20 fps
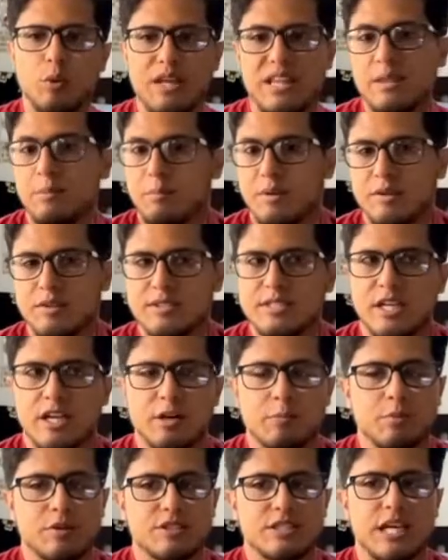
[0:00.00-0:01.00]
with
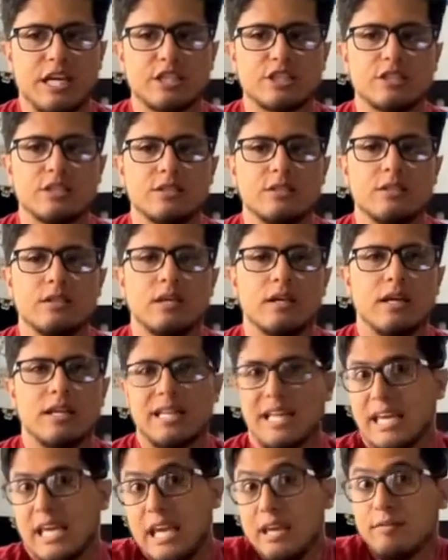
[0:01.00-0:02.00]
military protection,
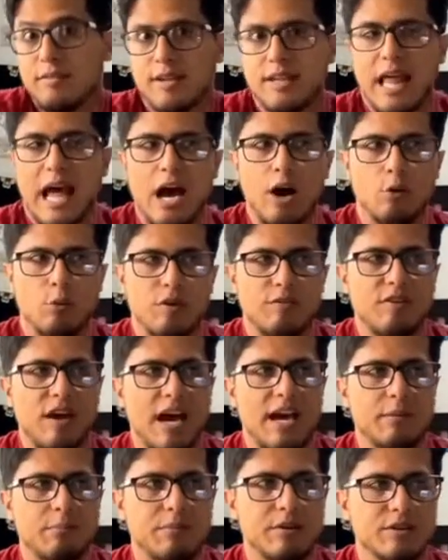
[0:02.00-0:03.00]
like even now we've
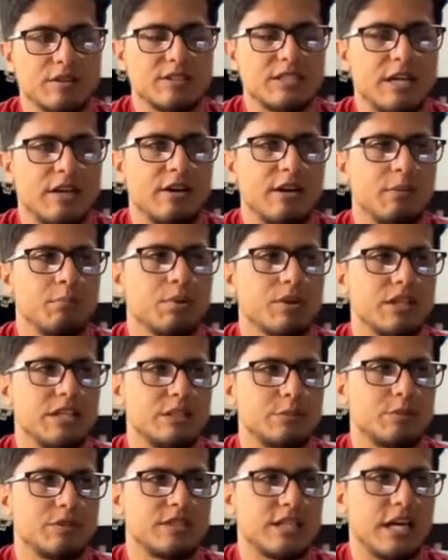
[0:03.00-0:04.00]
had military and
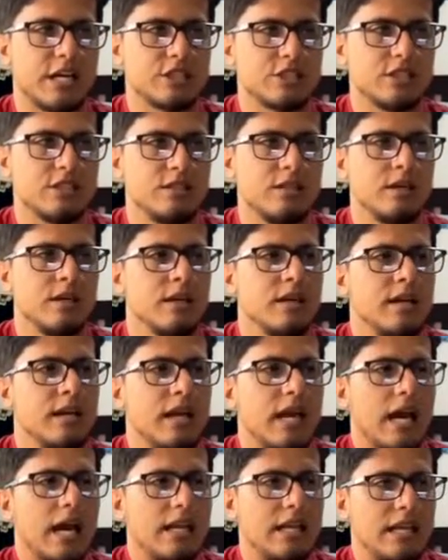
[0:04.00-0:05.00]
police protection,
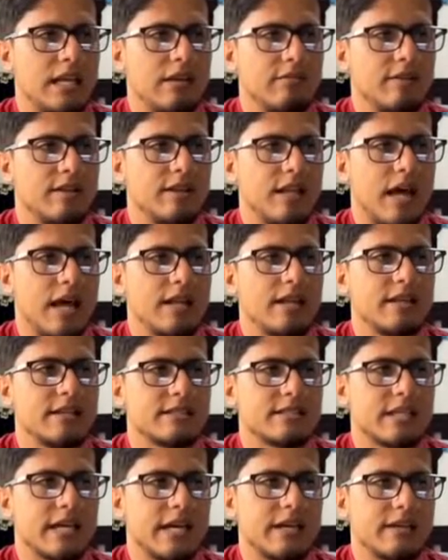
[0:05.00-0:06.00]
and even then
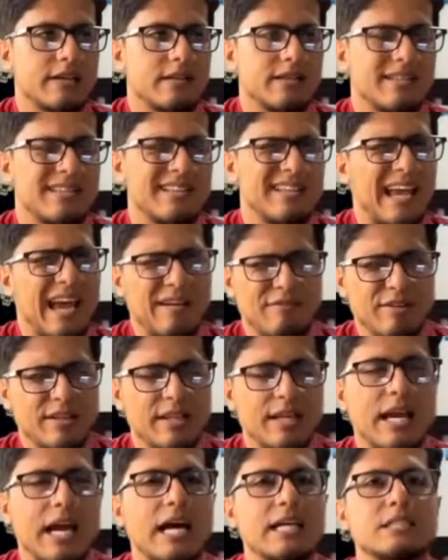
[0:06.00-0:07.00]
it's like
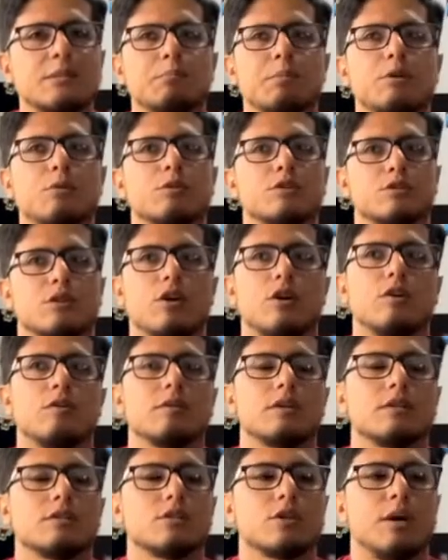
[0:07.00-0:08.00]
everything hasn't been
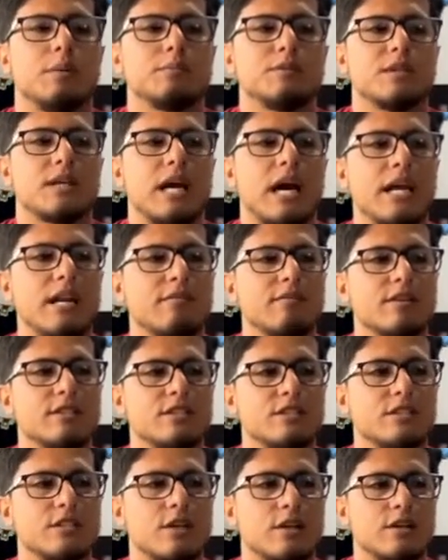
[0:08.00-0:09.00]
resolved. So I'm kind of
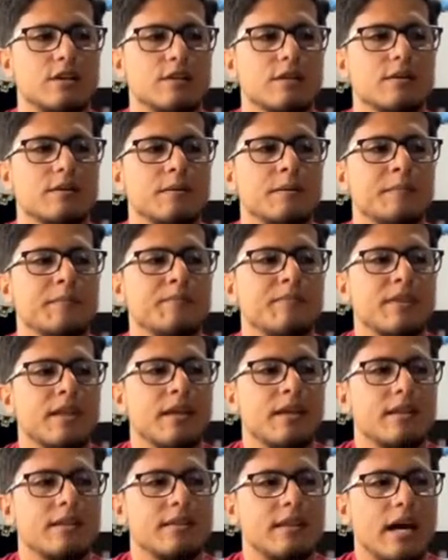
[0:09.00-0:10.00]
concerned
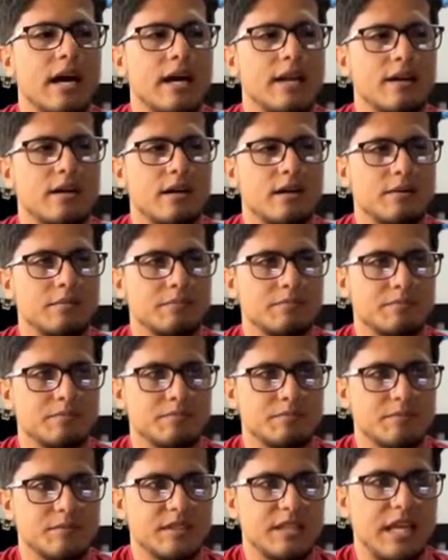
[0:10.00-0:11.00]
that
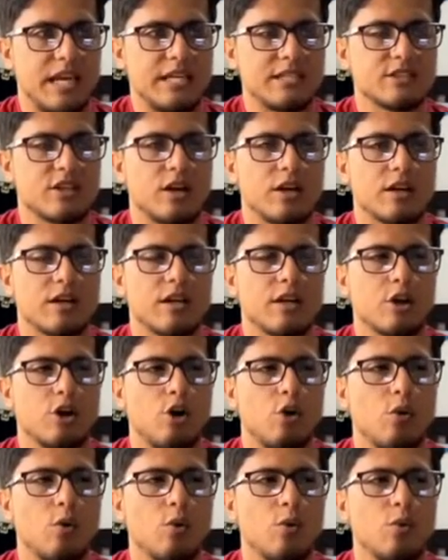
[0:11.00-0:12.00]
things aren't going to
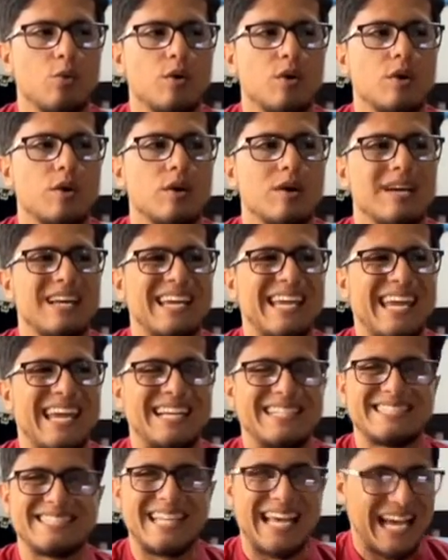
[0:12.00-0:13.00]
go
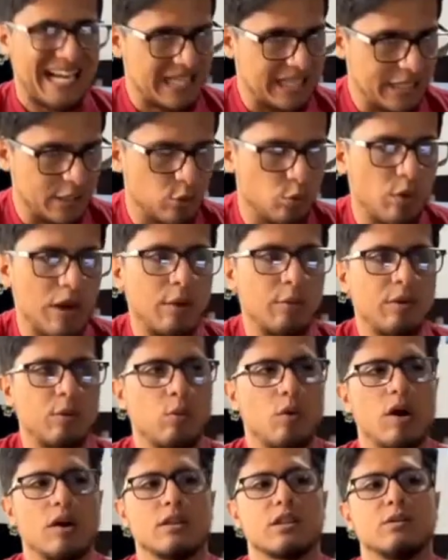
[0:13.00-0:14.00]
exactly the way we
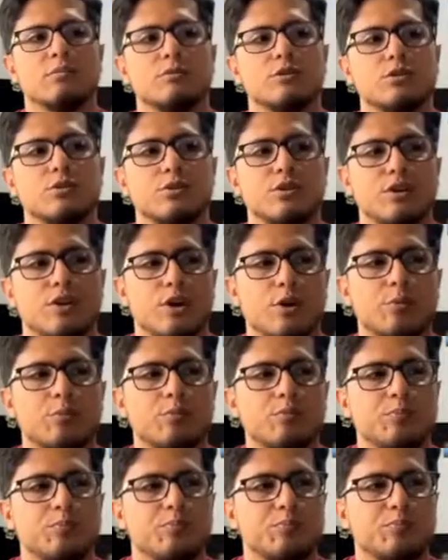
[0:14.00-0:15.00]
want them to, you know?